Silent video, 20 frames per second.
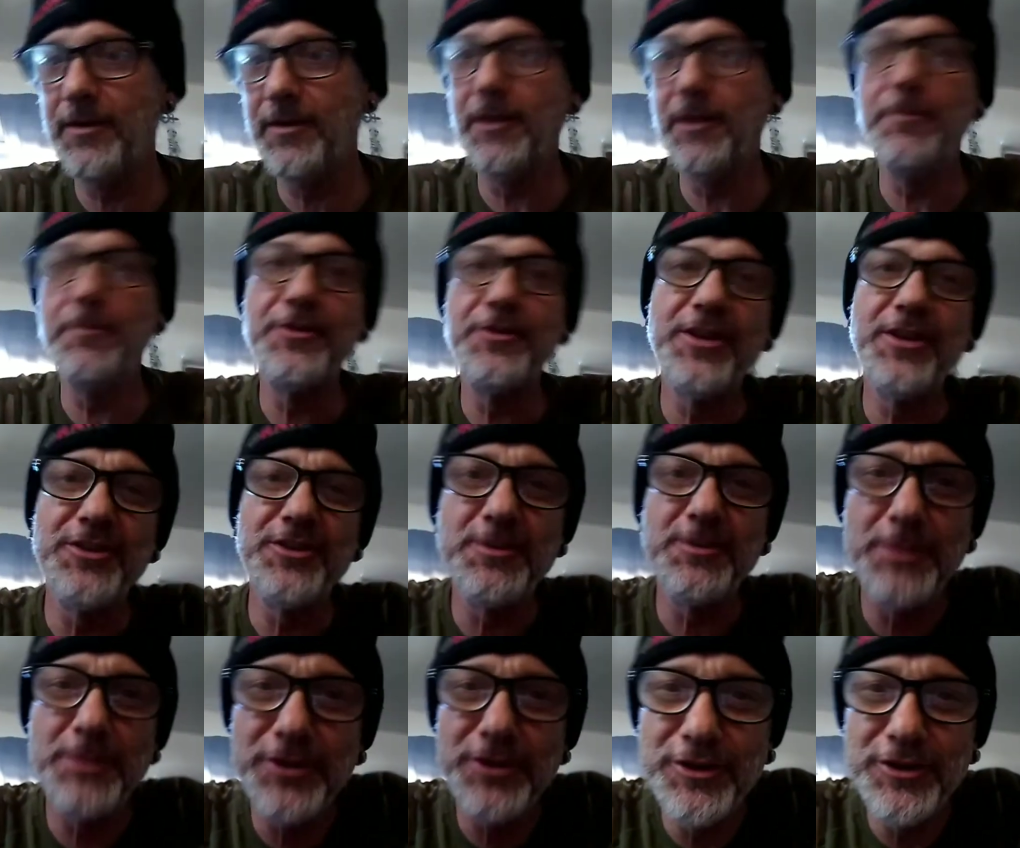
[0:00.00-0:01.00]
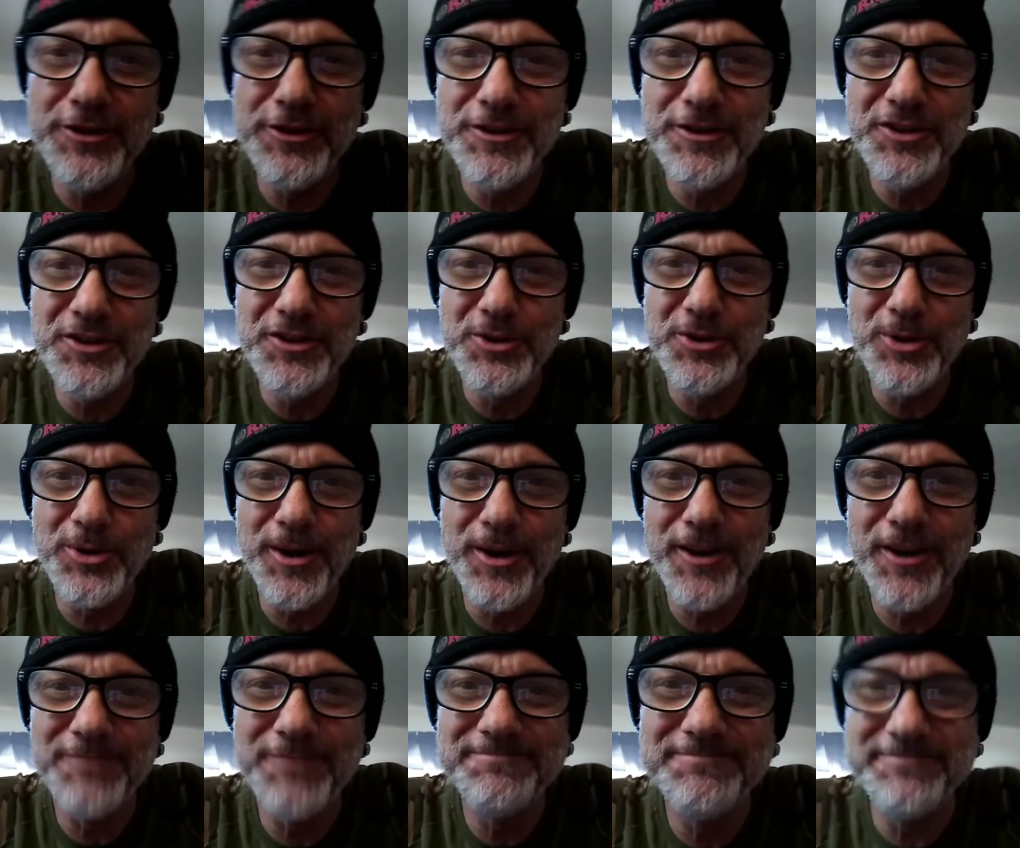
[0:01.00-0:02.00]
Oh, it says to put new
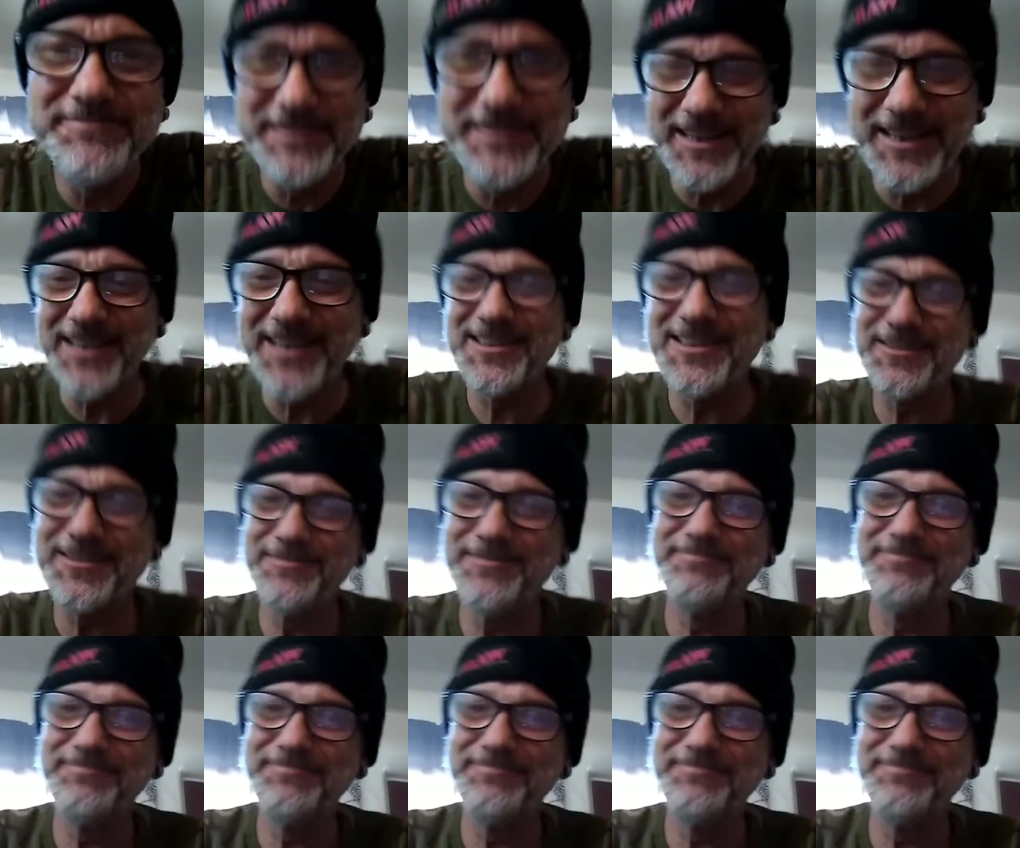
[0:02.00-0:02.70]
coil. Yes.